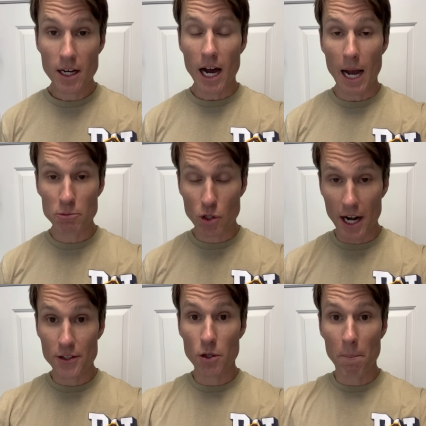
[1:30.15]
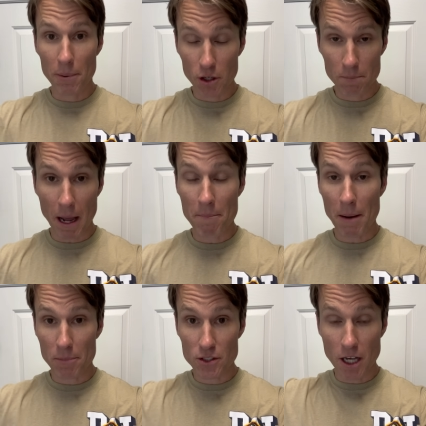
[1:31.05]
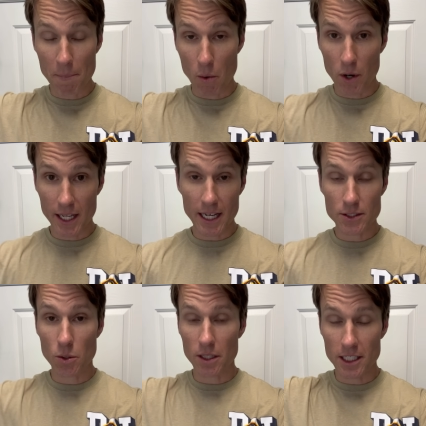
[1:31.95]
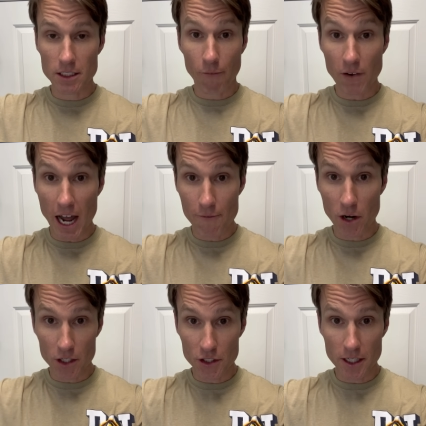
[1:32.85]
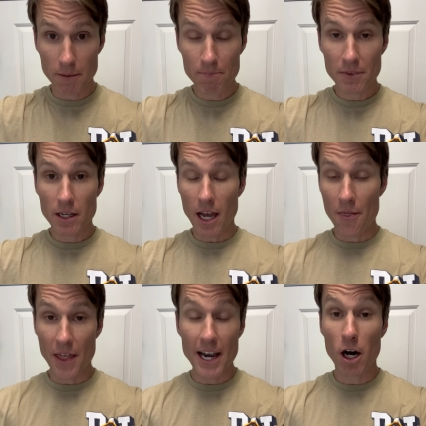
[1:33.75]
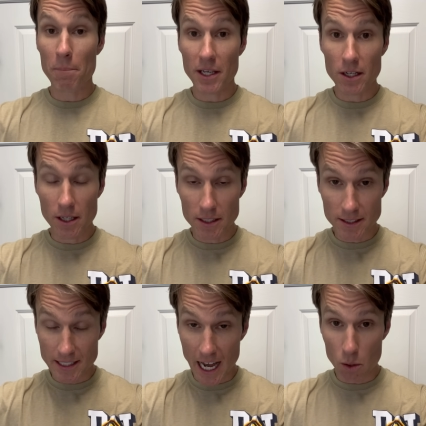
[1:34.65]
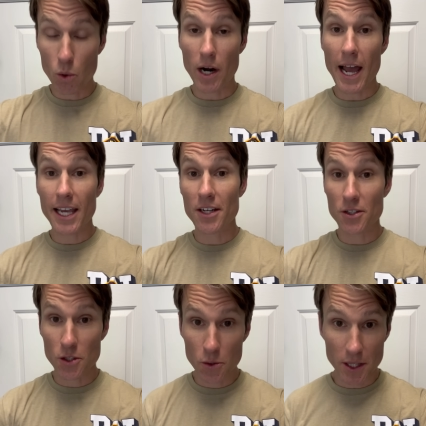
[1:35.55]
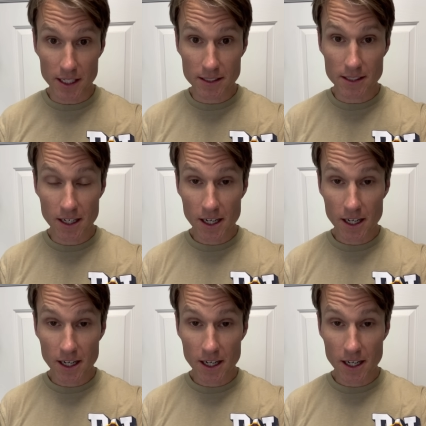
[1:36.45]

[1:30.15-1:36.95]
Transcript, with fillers: I'm trying to build my members up. I want to get to at least five hundred, and then I'll be set where I can do this